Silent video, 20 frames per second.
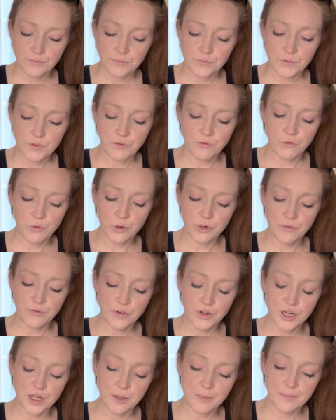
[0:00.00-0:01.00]
Four of
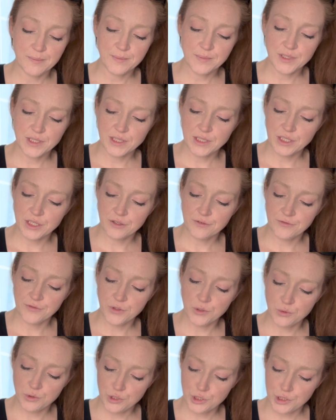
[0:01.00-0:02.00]
Cups, near
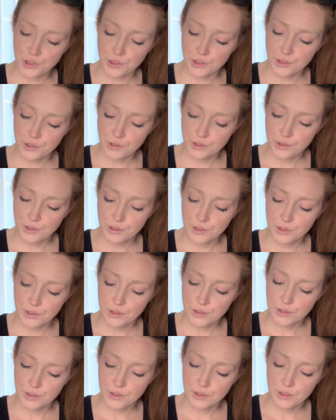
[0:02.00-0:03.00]
future.
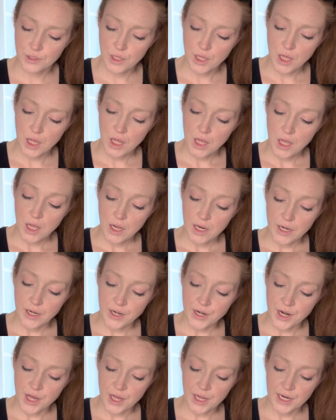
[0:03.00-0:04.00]

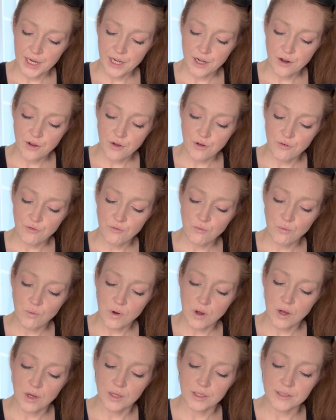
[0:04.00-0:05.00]
Nine of
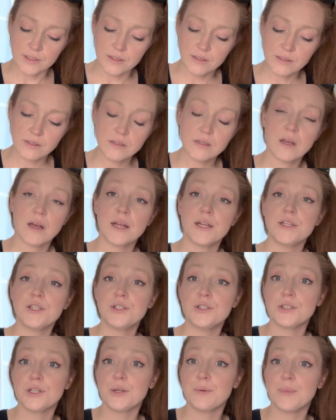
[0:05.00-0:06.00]
Wands. I
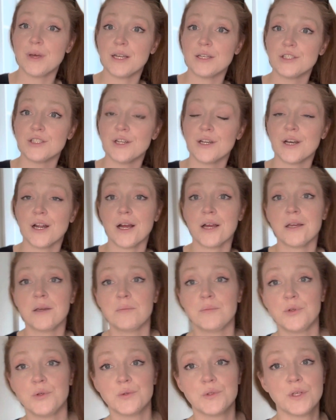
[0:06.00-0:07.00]
should mention I am
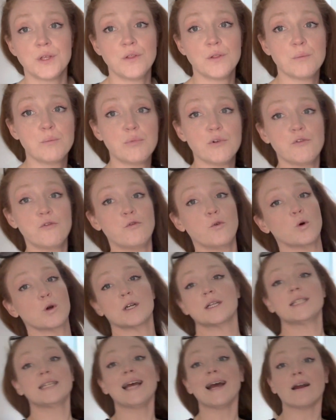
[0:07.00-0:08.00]
using the Before
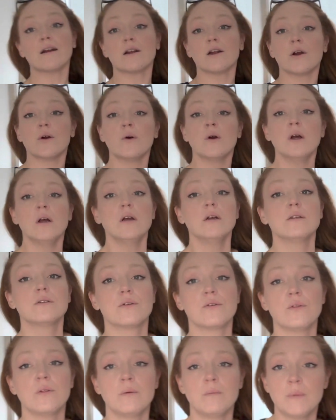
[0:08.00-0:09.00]
Tarot. So
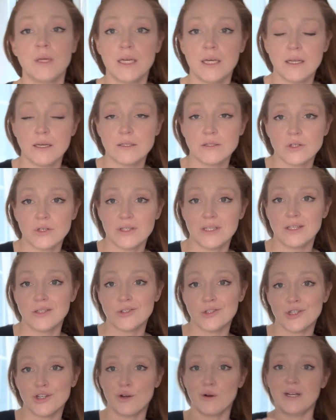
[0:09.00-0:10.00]
the meanings on these
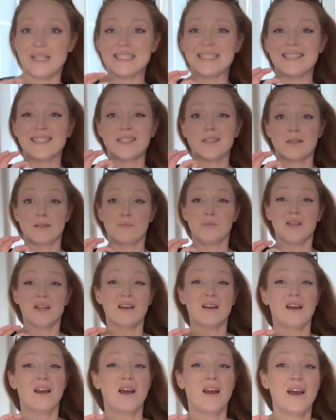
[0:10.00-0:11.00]
are going to just be
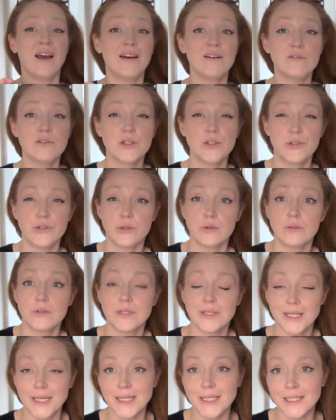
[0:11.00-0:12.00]
ever so
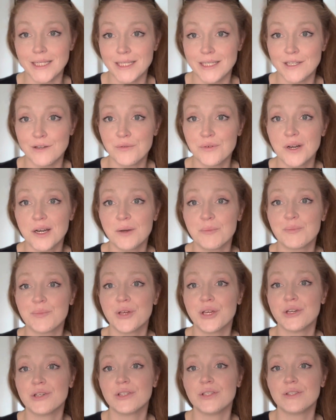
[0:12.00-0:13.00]
slightly different
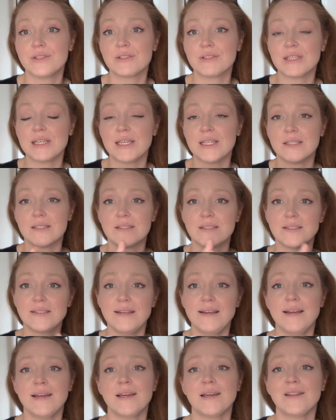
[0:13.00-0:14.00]
because it's
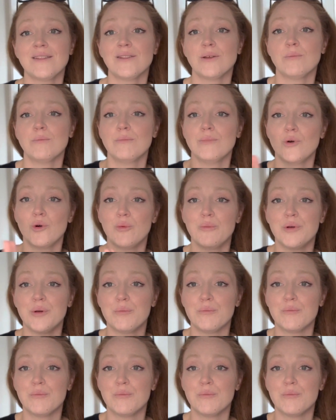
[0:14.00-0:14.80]
taken the moment